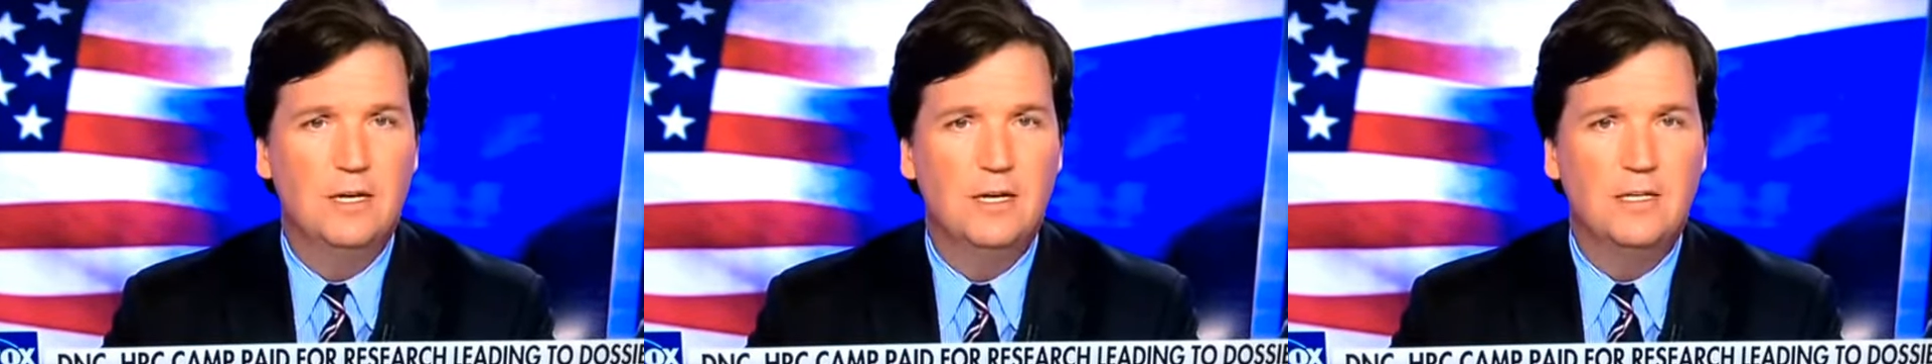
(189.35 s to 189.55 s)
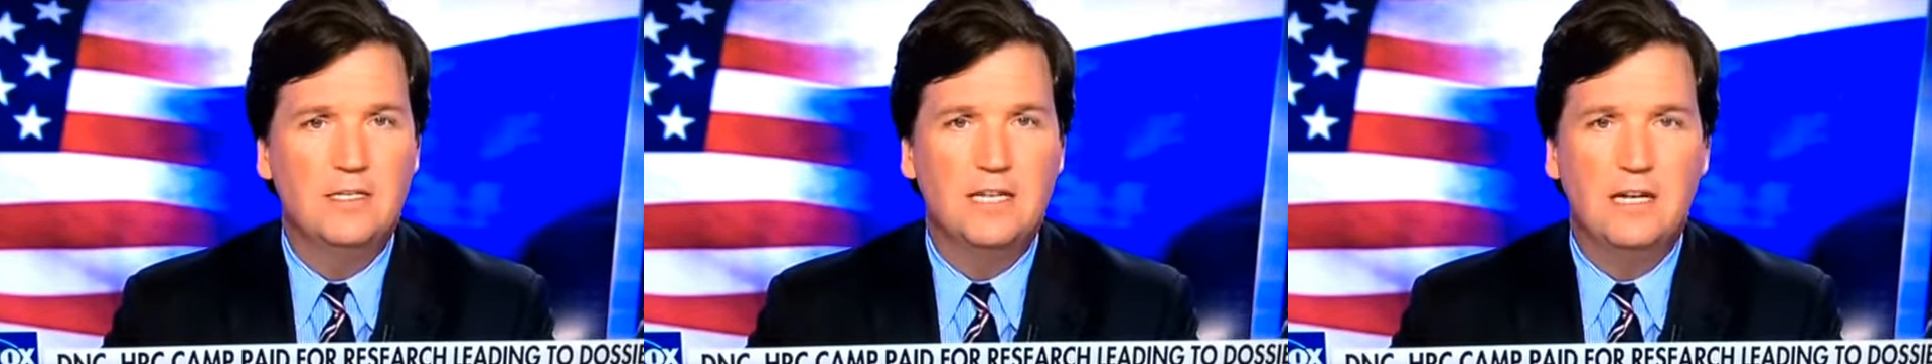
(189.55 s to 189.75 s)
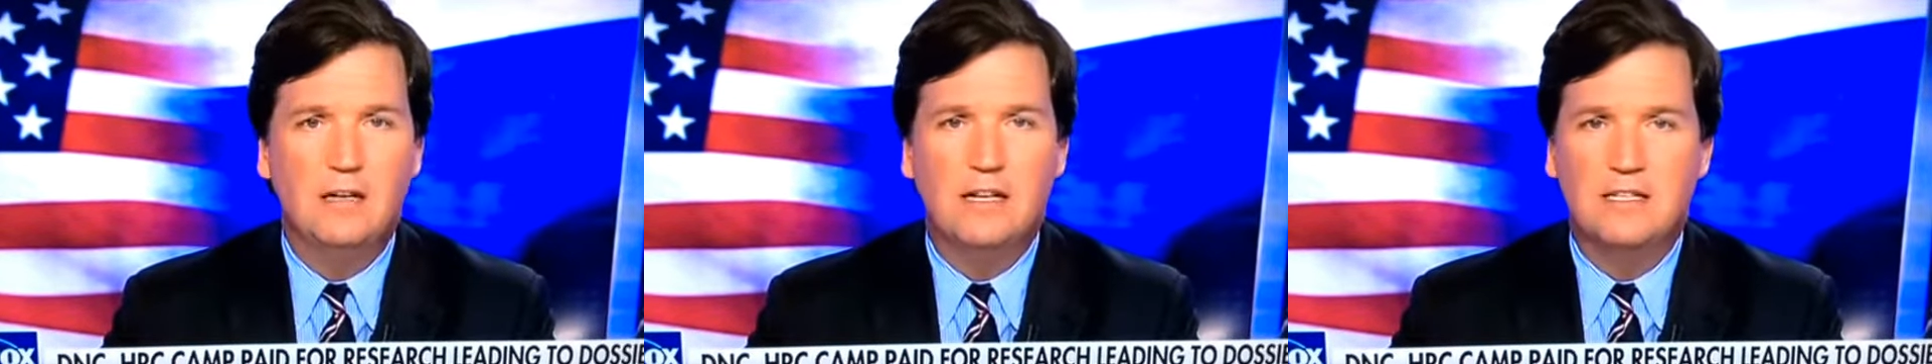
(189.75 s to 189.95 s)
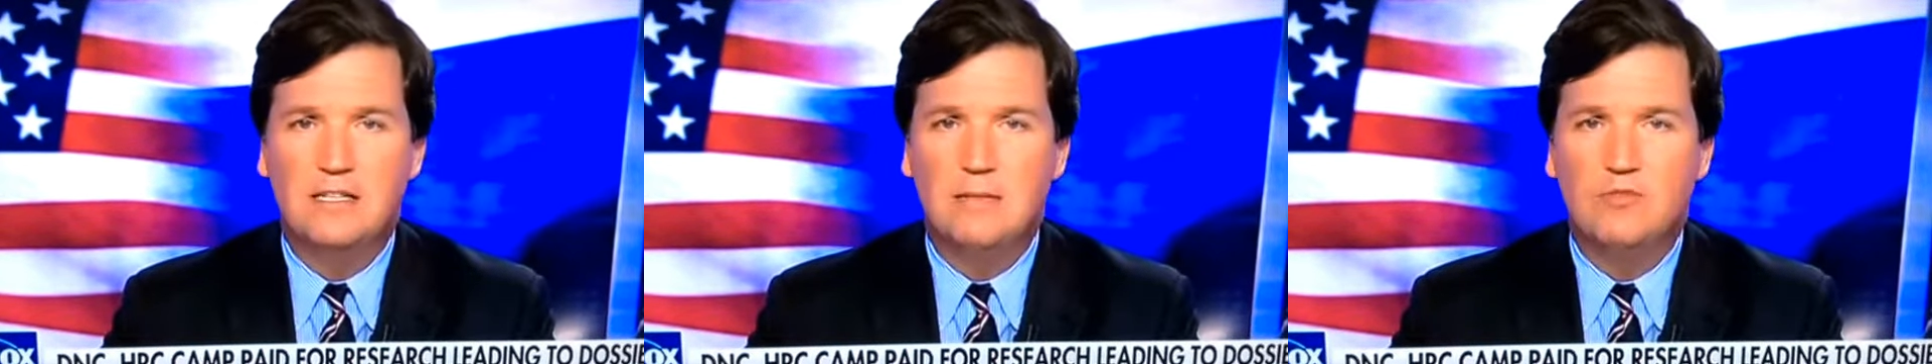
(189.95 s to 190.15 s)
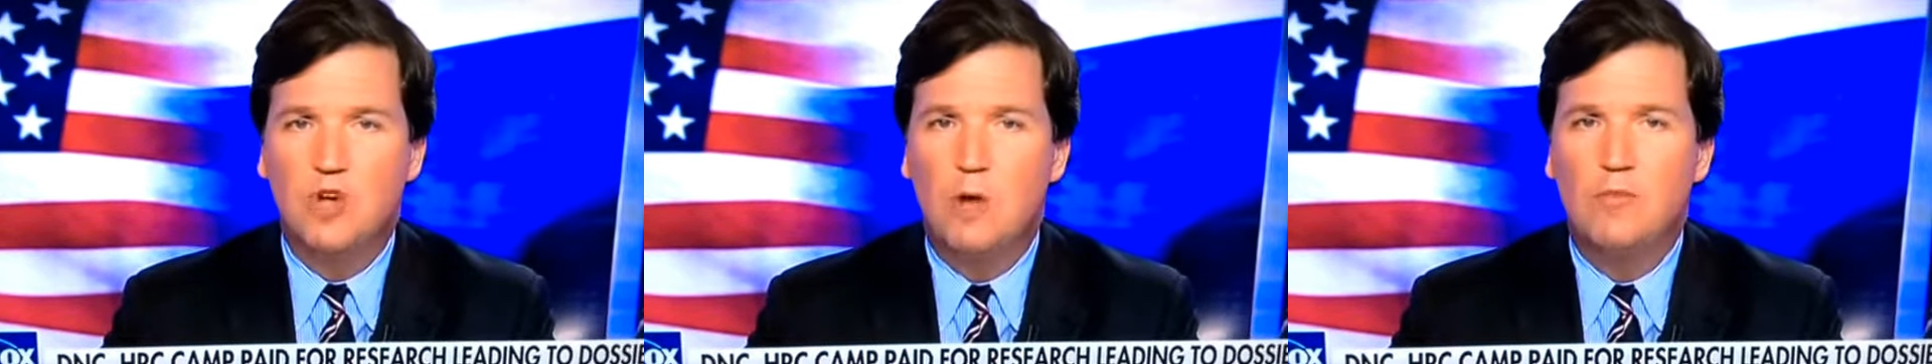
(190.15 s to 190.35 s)
Still, it
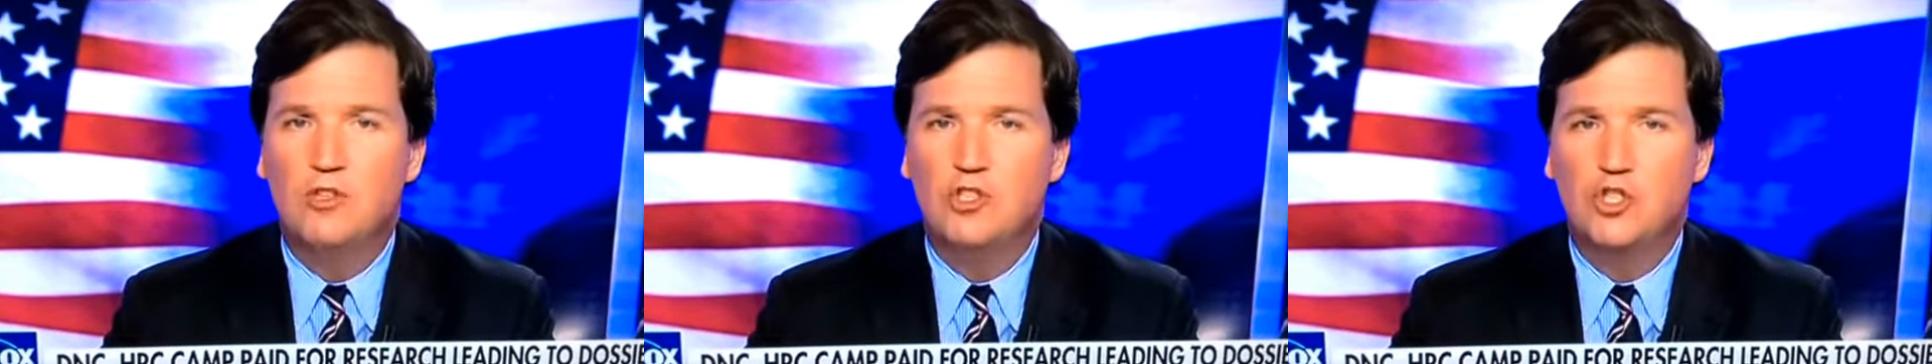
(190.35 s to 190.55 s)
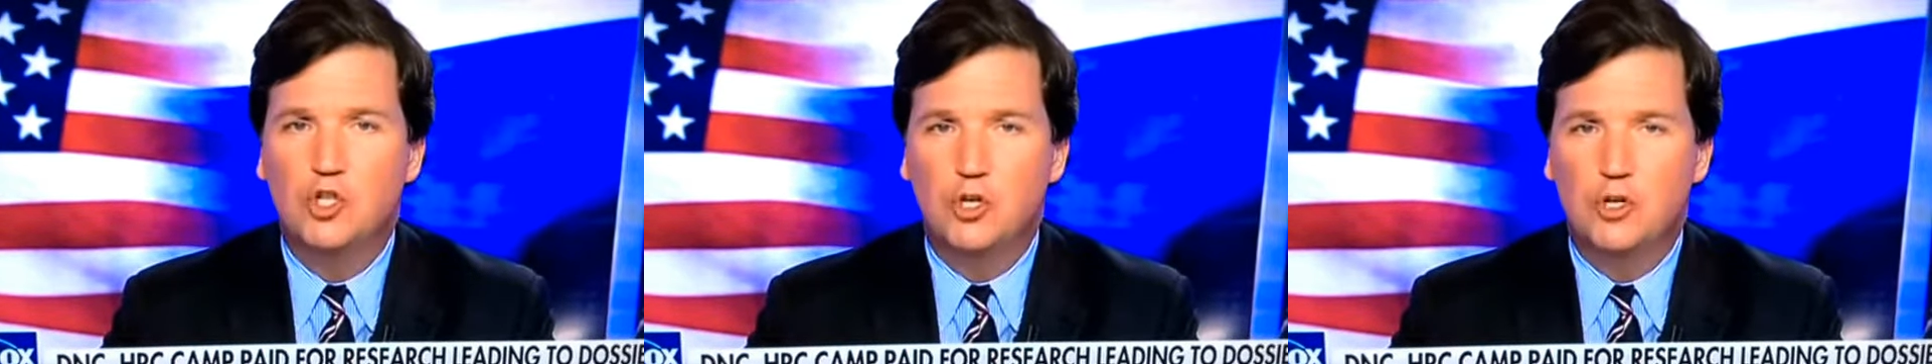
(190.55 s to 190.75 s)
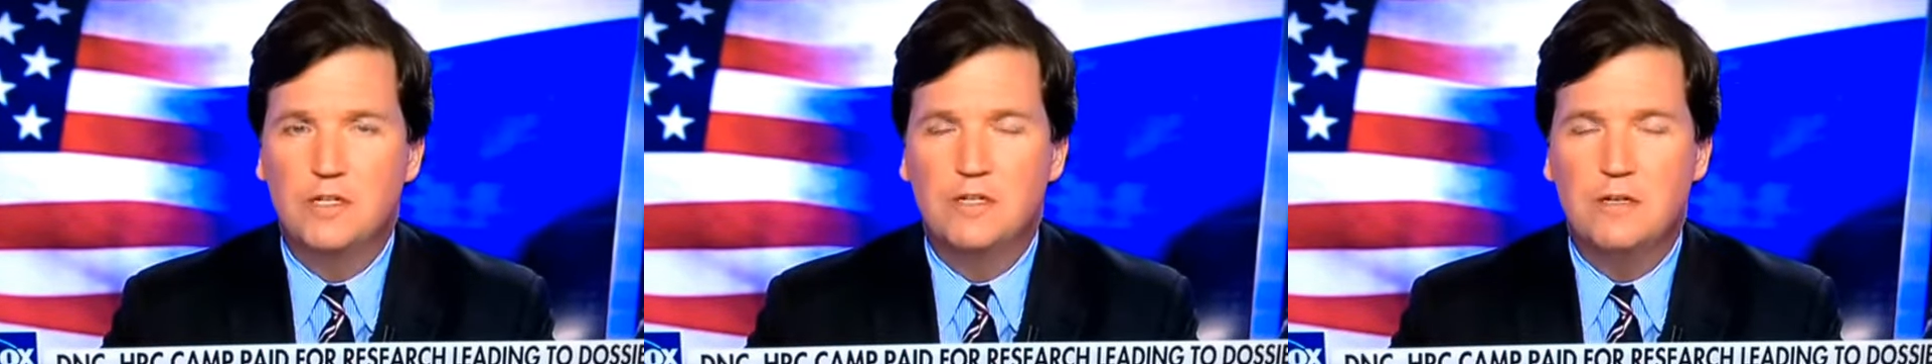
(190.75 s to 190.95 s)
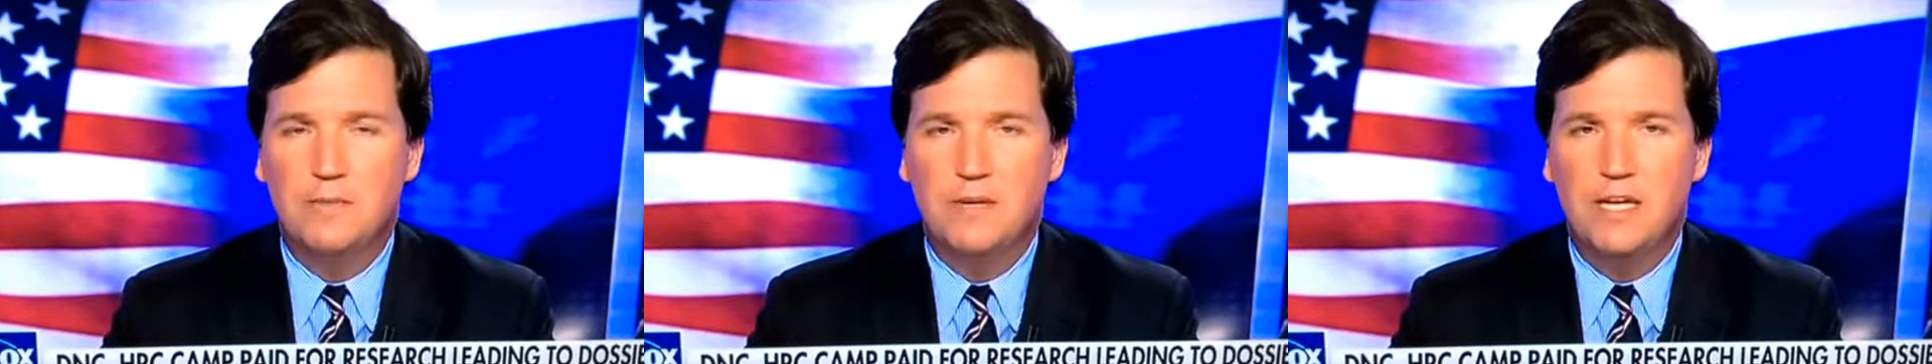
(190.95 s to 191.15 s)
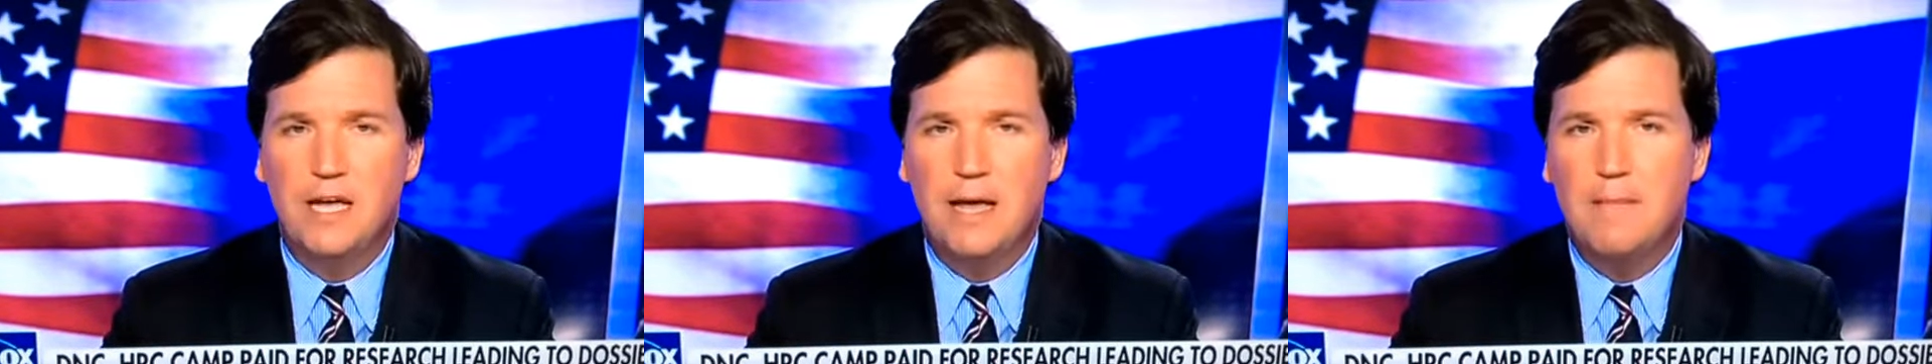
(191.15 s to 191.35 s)
seems almost certain to
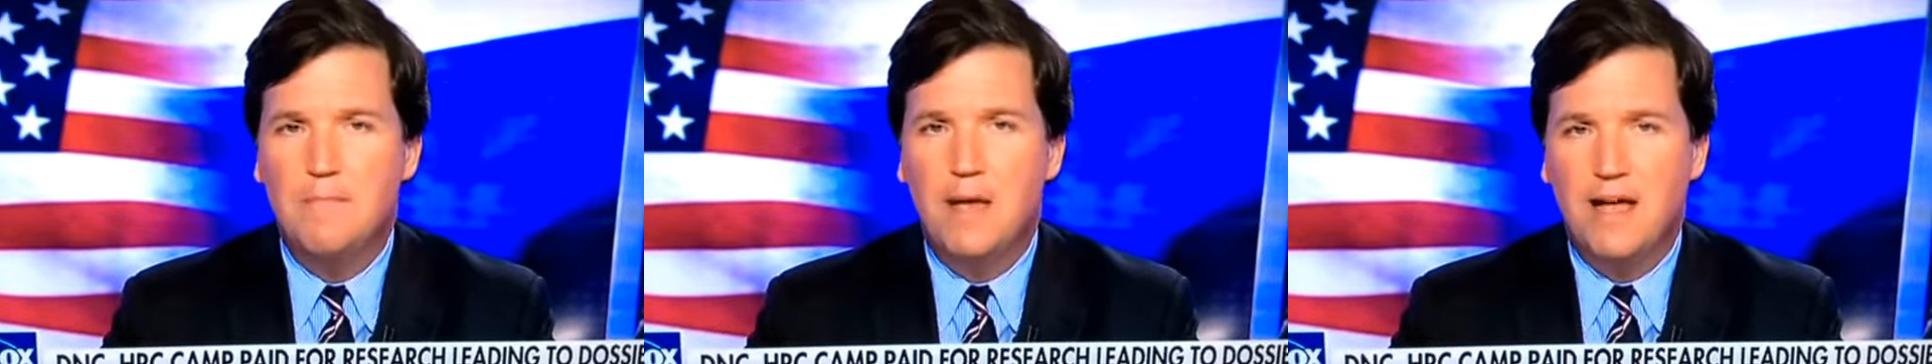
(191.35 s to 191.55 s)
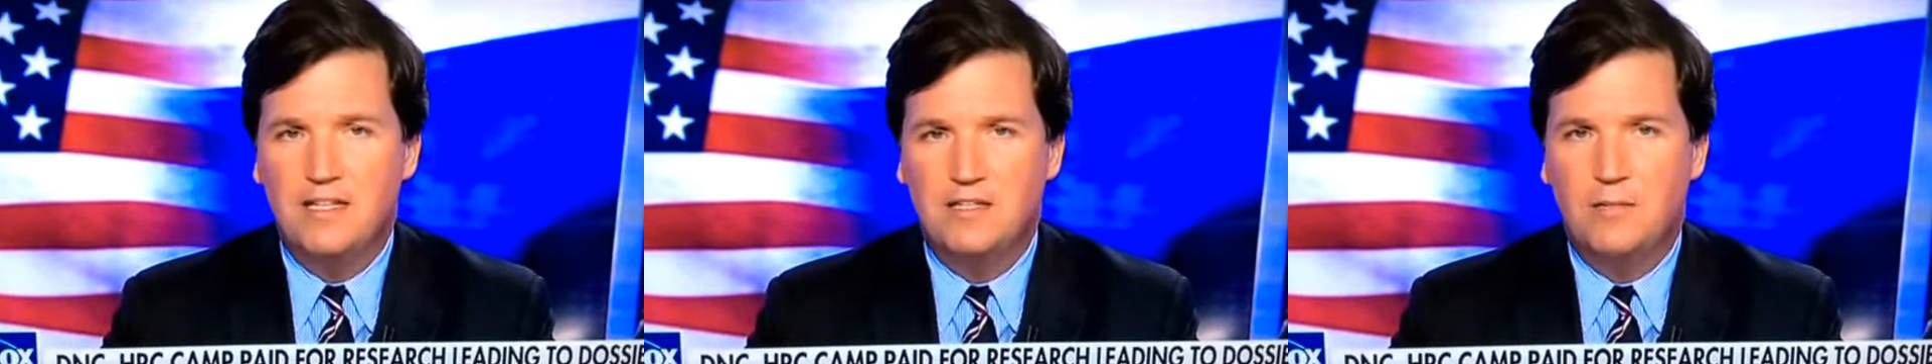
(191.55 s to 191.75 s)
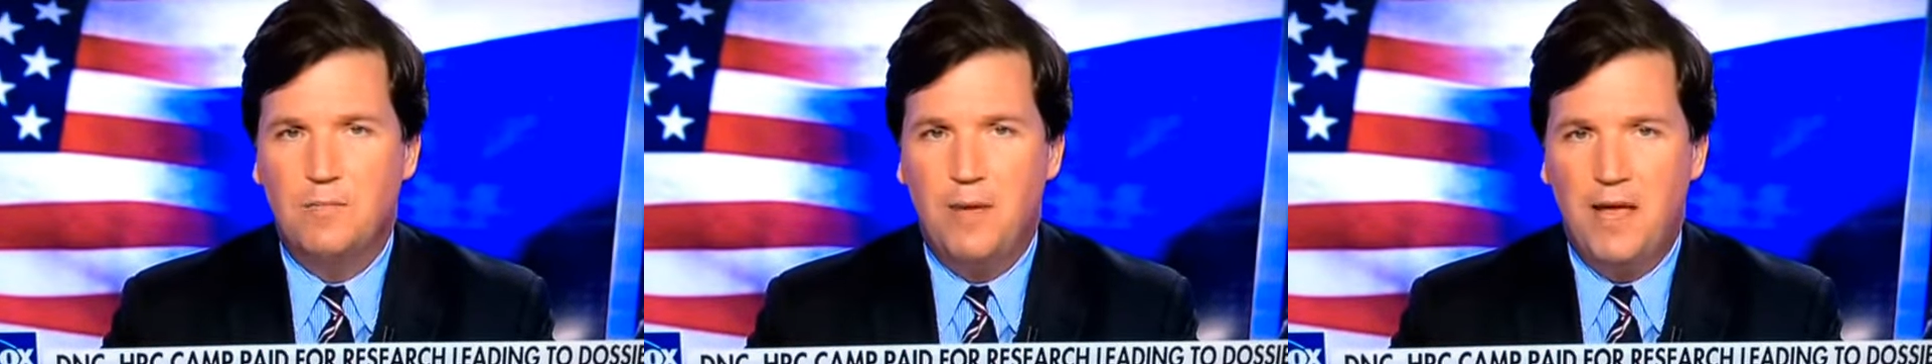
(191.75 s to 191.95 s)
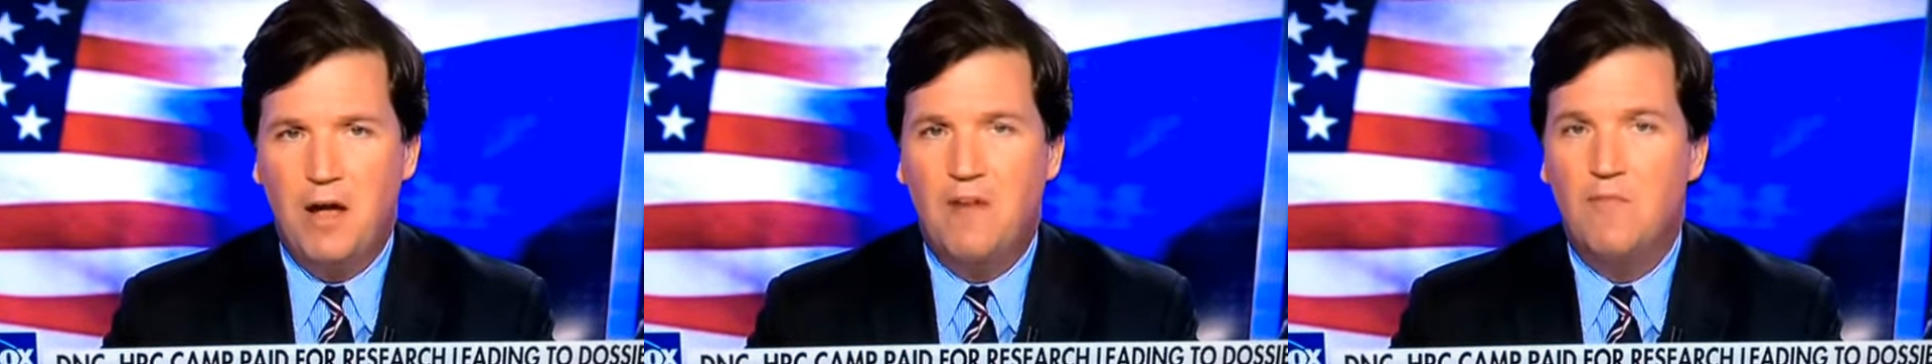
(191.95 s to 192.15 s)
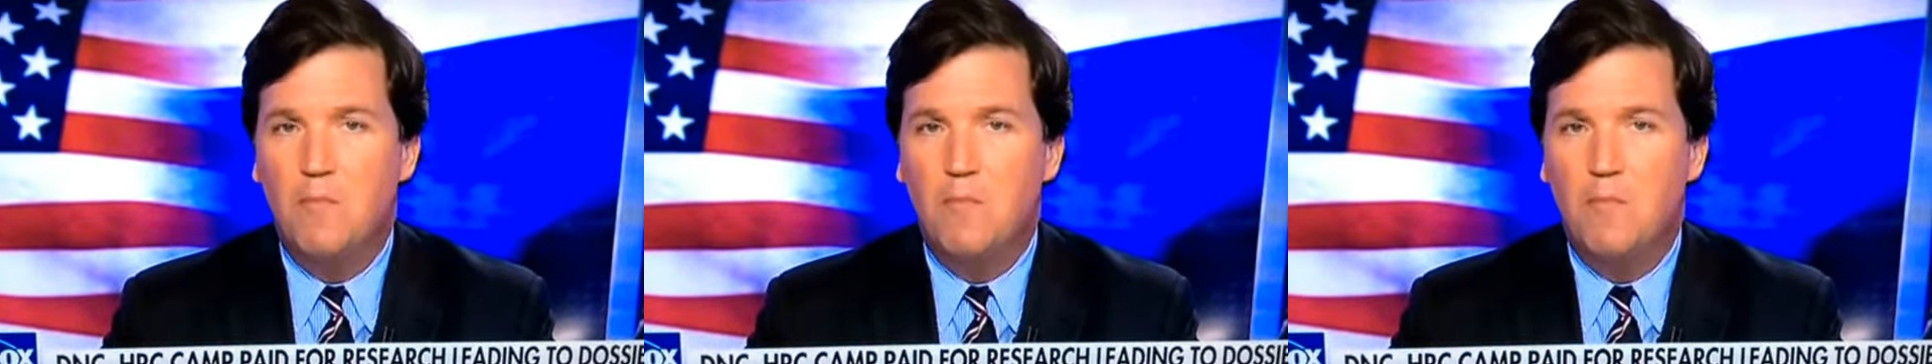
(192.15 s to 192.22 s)
be a massive payoff,